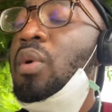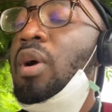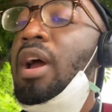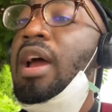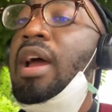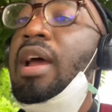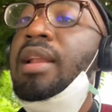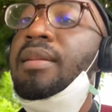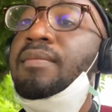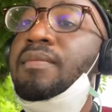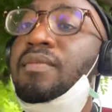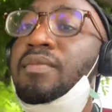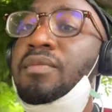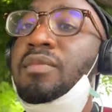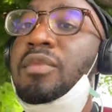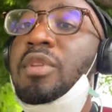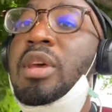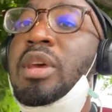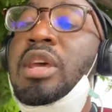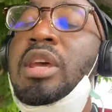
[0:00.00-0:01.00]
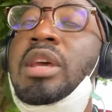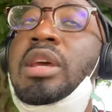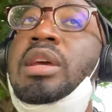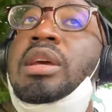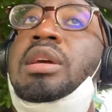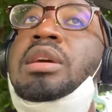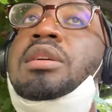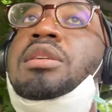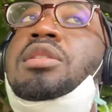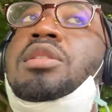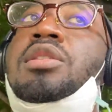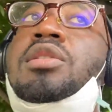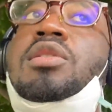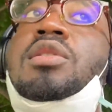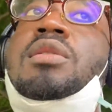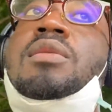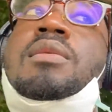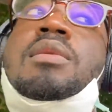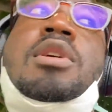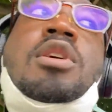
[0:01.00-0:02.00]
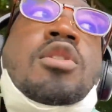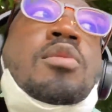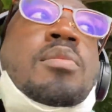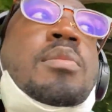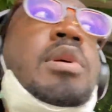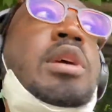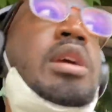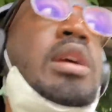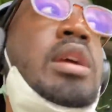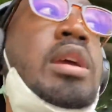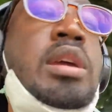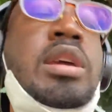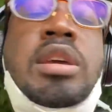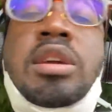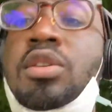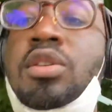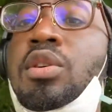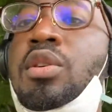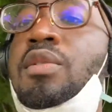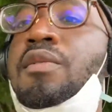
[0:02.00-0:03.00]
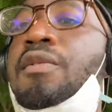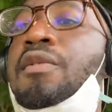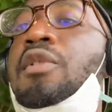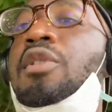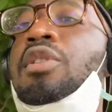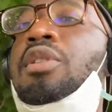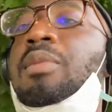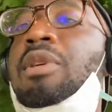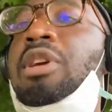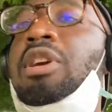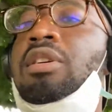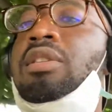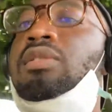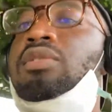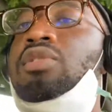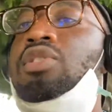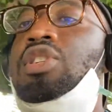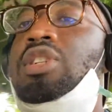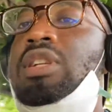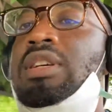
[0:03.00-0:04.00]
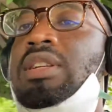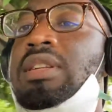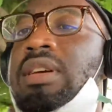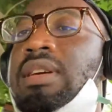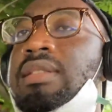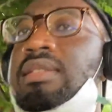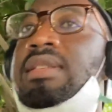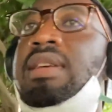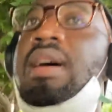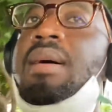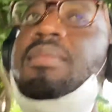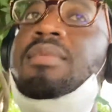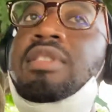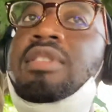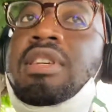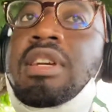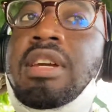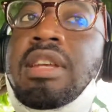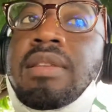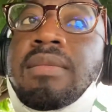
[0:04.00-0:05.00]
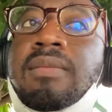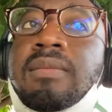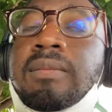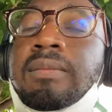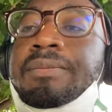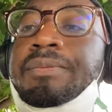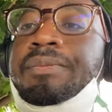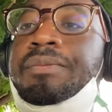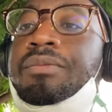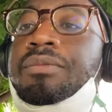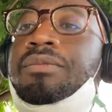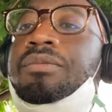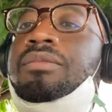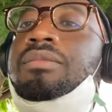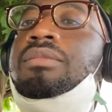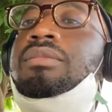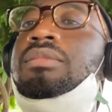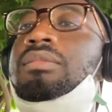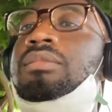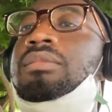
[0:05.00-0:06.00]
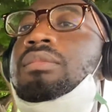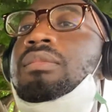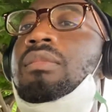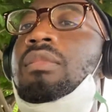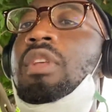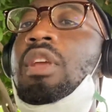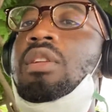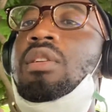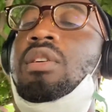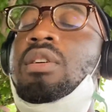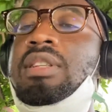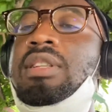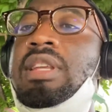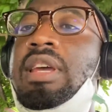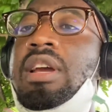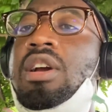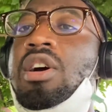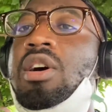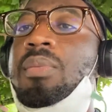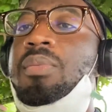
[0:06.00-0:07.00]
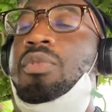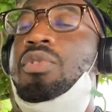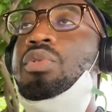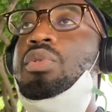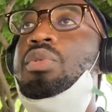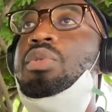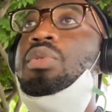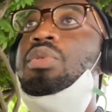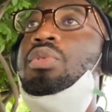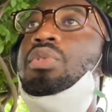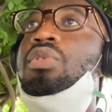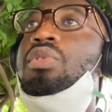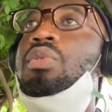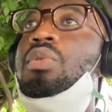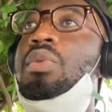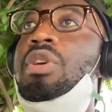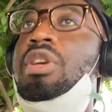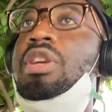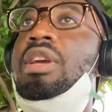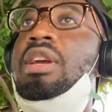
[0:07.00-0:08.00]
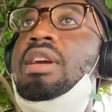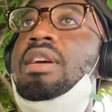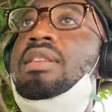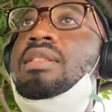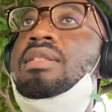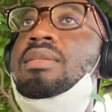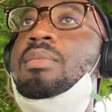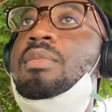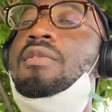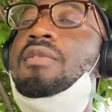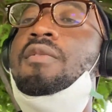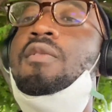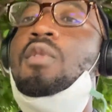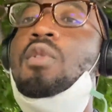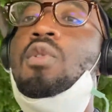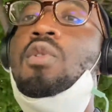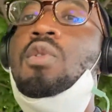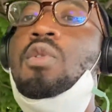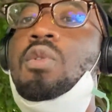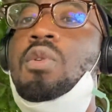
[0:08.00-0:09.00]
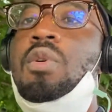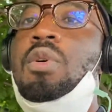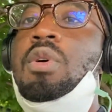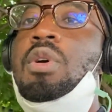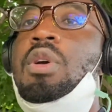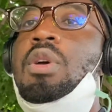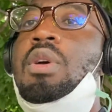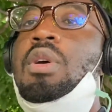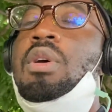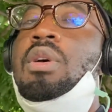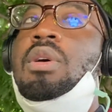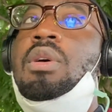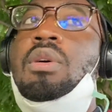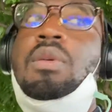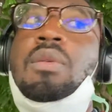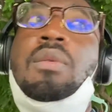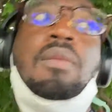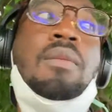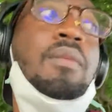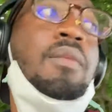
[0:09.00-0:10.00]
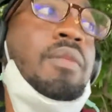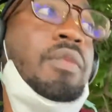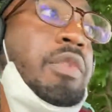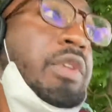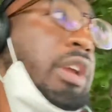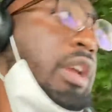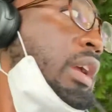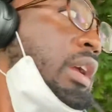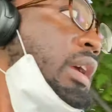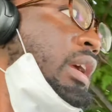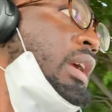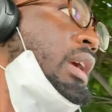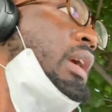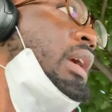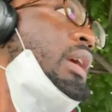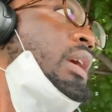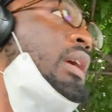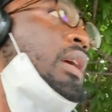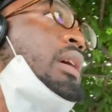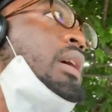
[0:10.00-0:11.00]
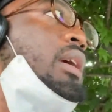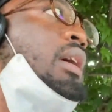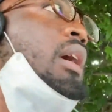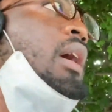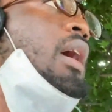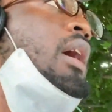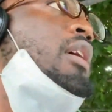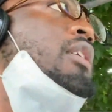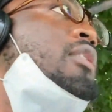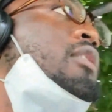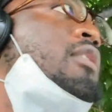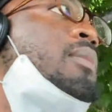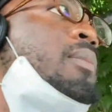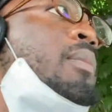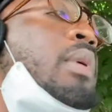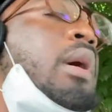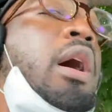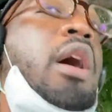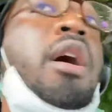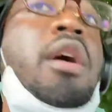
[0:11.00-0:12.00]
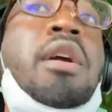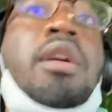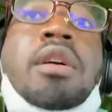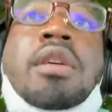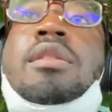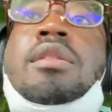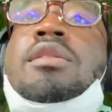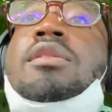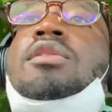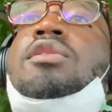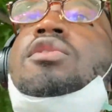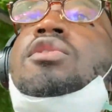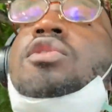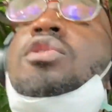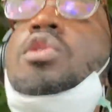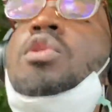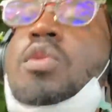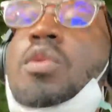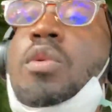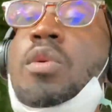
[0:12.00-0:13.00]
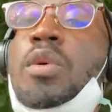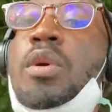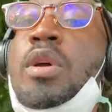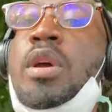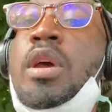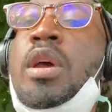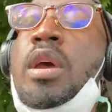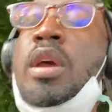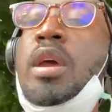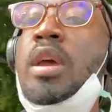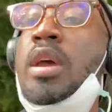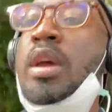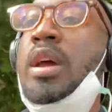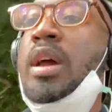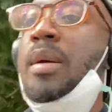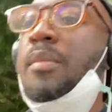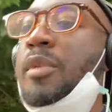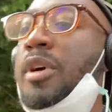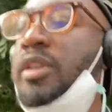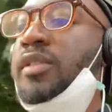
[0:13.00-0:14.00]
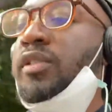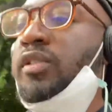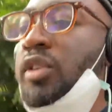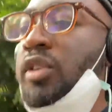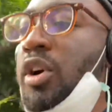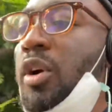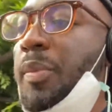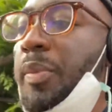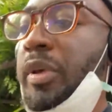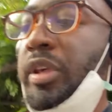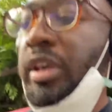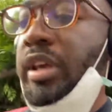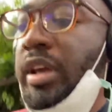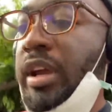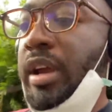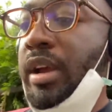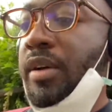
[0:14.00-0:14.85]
and it will be good for you, because usually the exams can take up to 2 years before they expire. So I'm gonna stop here